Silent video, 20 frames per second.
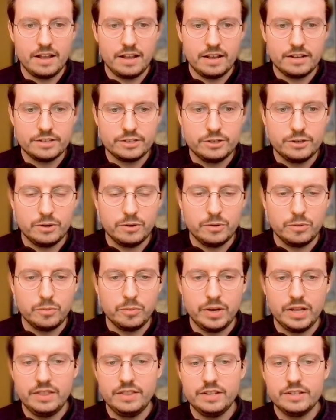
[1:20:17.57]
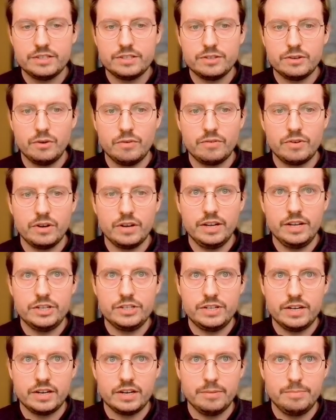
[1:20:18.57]
So when this overall H
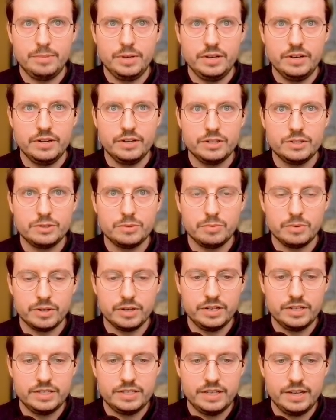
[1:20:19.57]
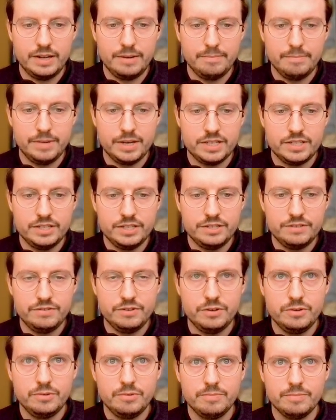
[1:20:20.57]
stack appears, we're going to say message
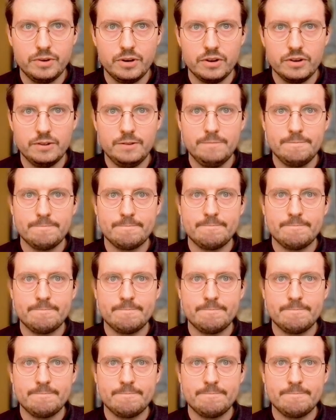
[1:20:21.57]
view model